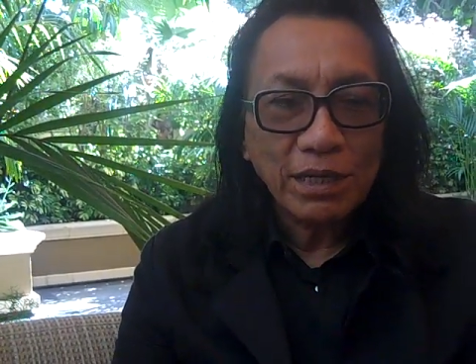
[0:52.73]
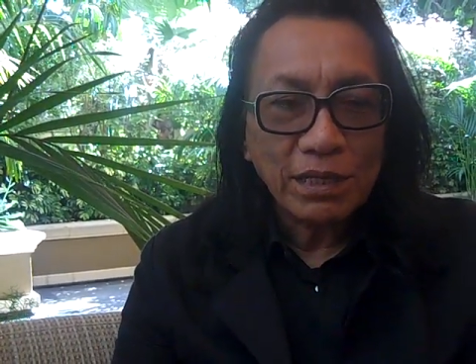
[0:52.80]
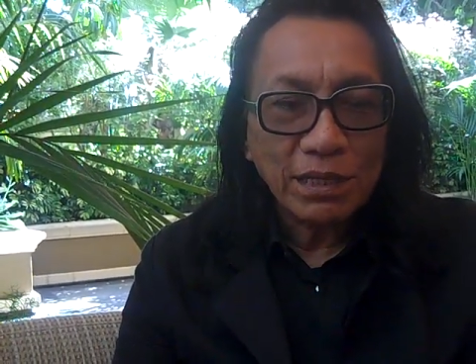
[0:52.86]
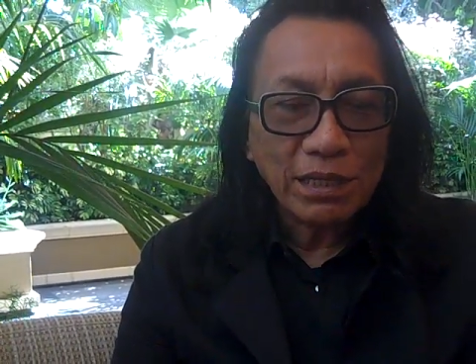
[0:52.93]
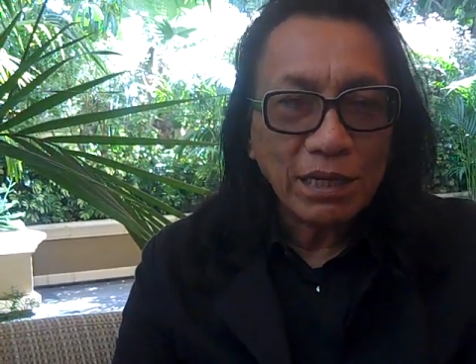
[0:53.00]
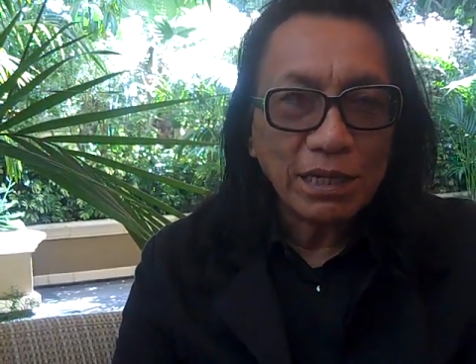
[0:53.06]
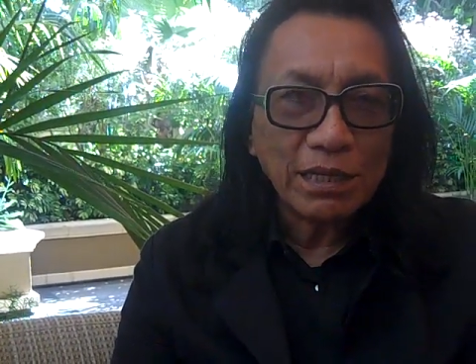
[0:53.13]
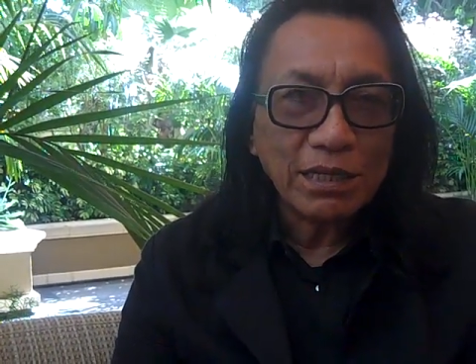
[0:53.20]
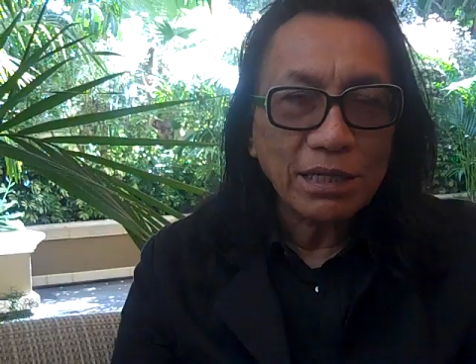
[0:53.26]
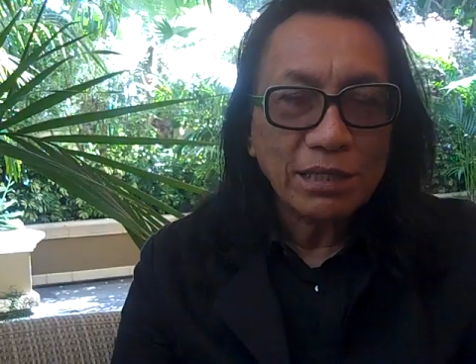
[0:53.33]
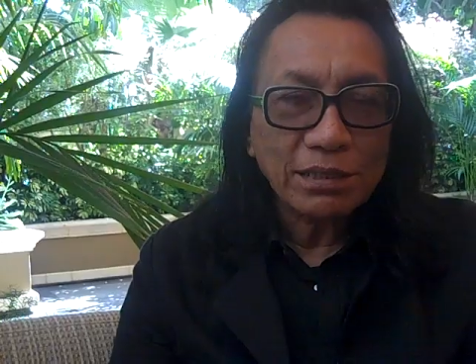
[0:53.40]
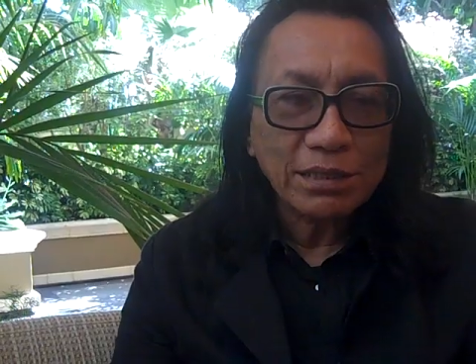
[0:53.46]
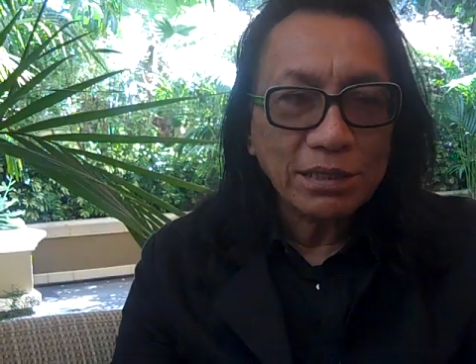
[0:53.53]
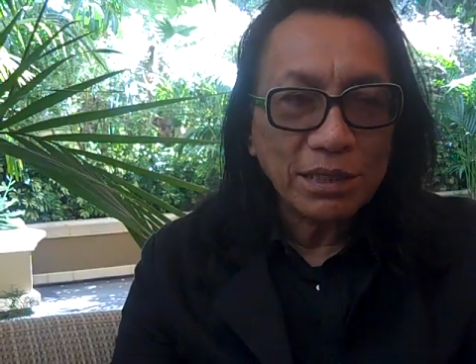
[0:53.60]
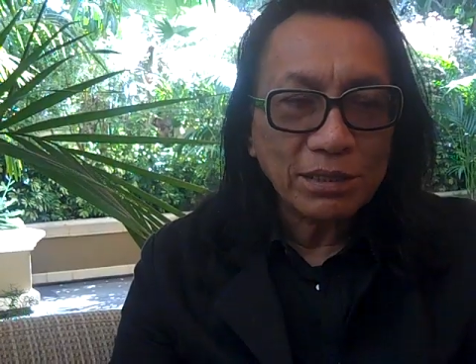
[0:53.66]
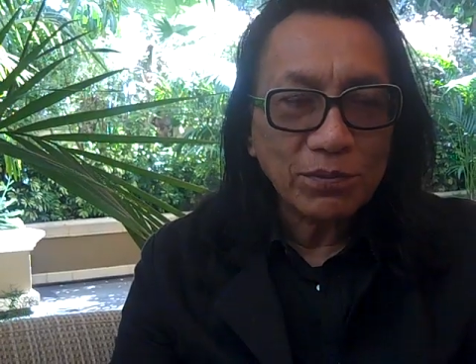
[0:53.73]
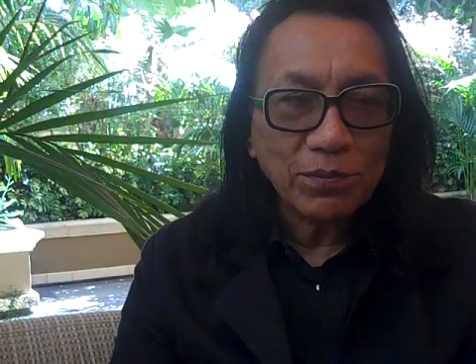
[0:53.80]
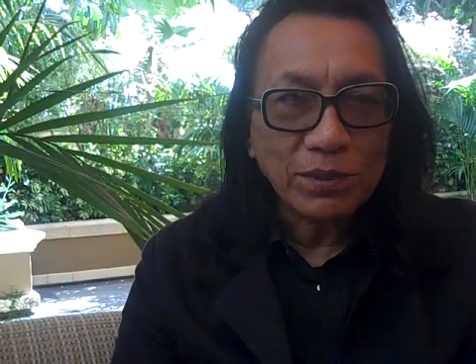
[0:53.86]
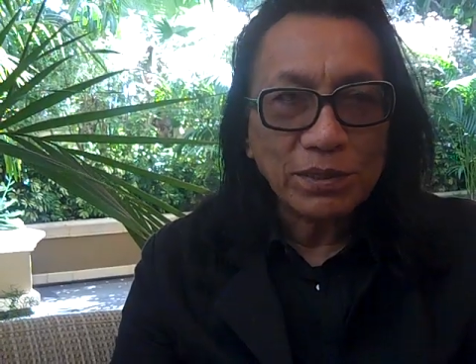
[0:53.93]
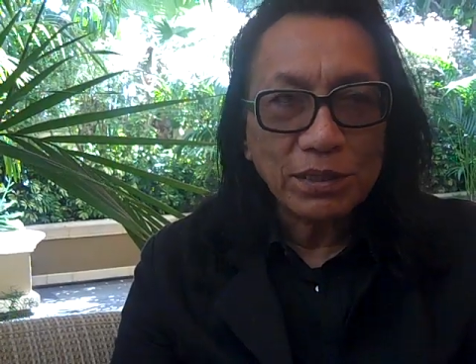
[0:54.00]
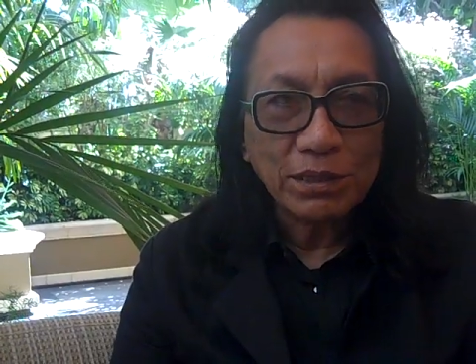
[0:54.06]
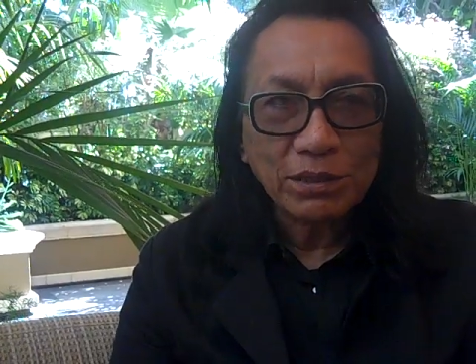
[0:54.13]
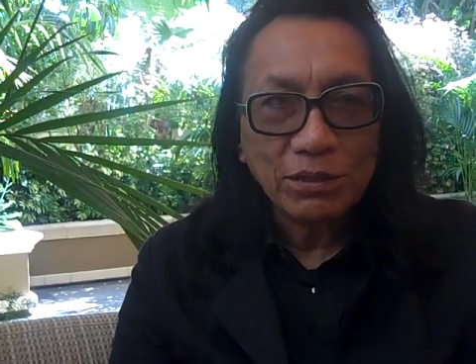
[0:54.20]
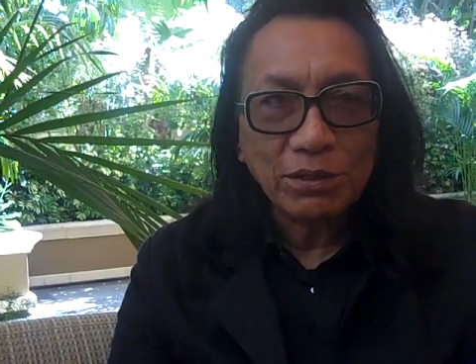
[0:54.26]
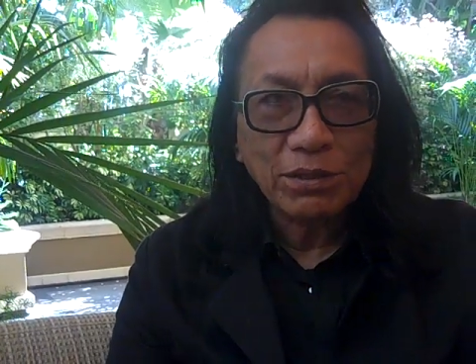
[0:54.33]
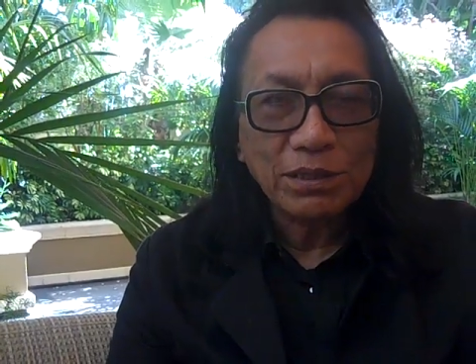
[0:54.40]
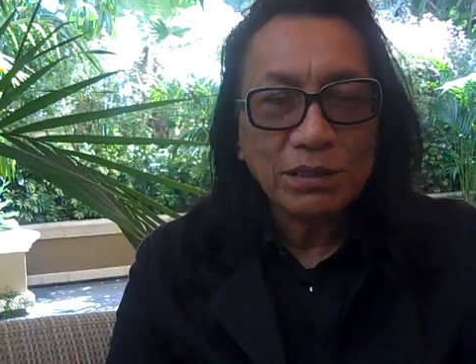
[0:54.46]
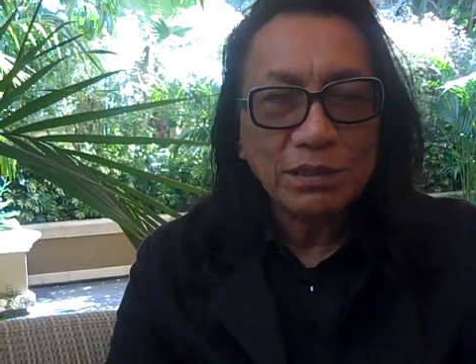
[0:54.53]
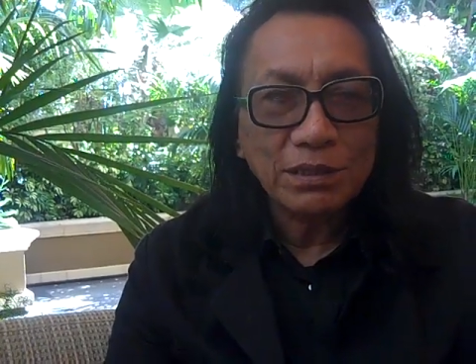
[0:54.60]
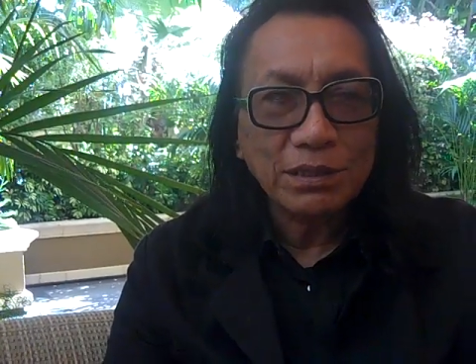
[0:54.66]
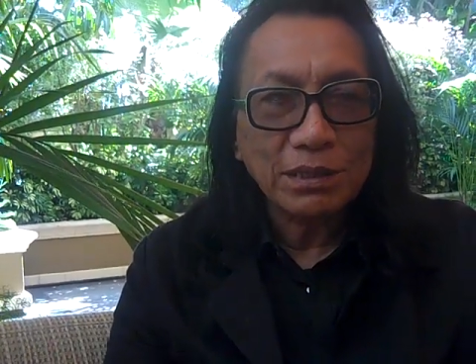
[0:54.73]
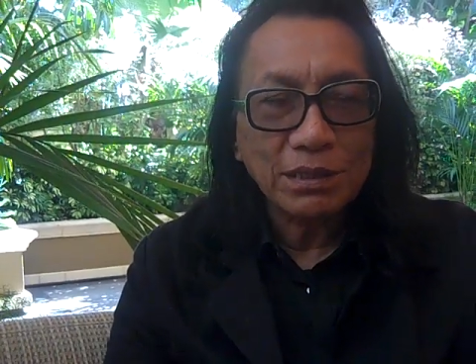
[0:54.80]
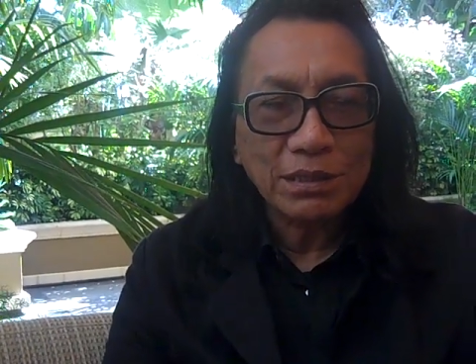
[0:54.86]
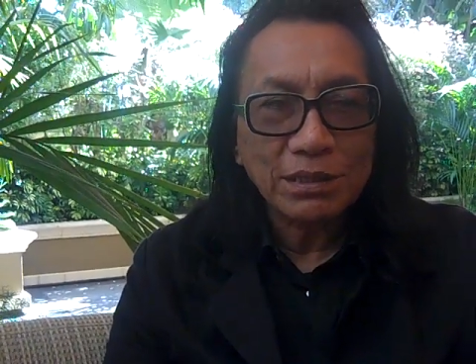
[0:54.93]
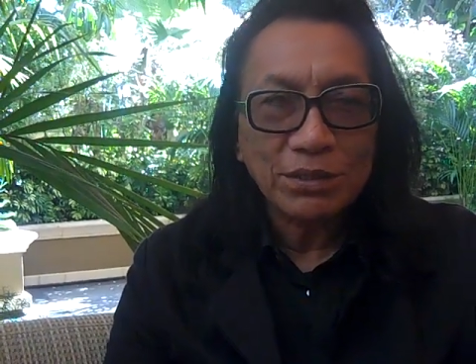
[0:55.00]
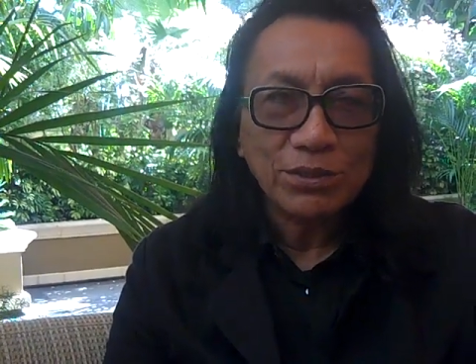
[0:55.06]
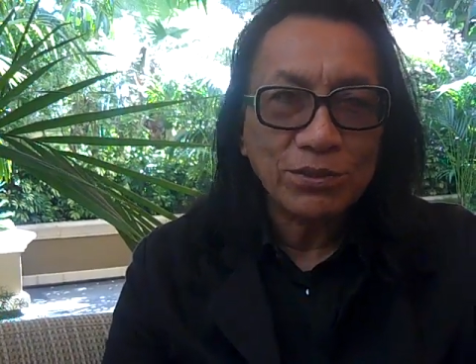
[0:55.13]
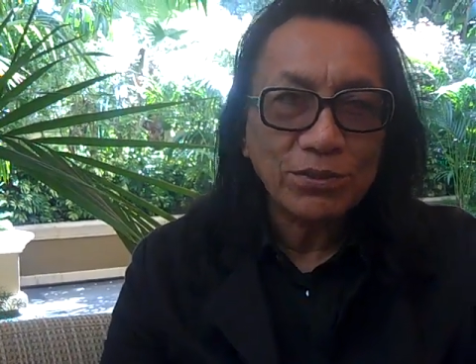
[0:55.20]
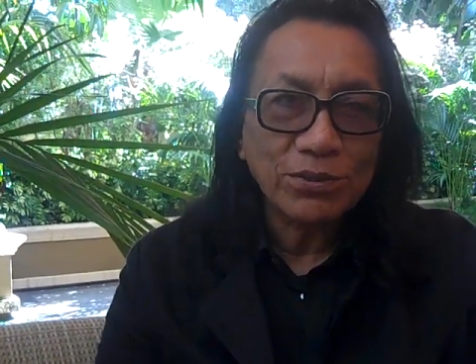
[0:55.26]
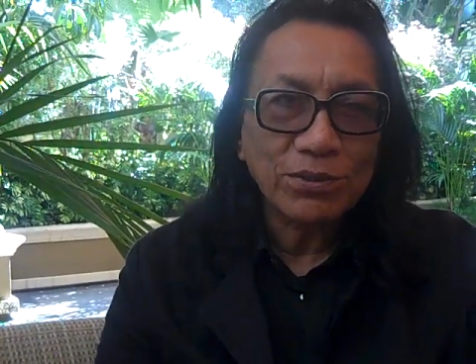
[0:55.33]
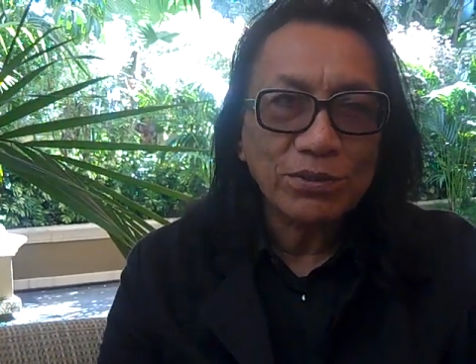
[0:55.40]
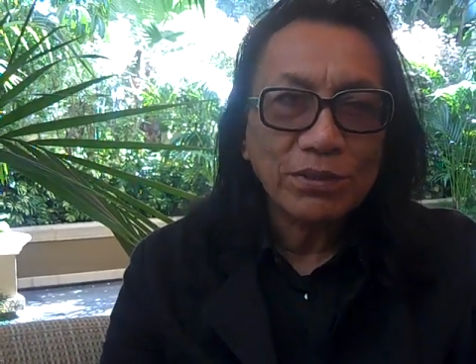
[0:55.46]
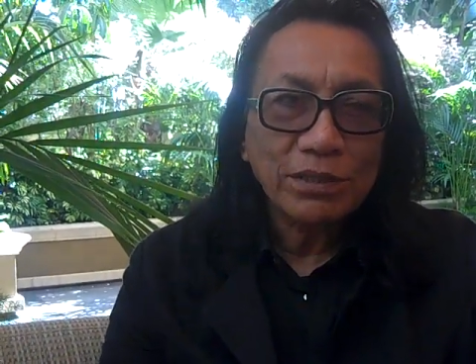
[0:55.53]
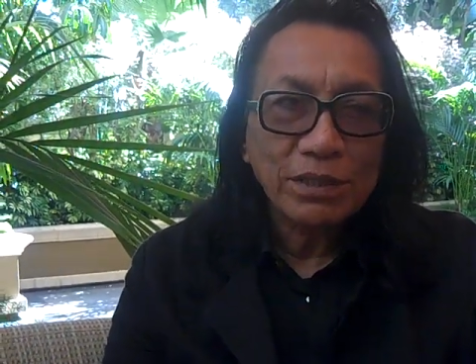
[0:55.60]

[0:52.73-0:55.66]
and that is what caused the stir.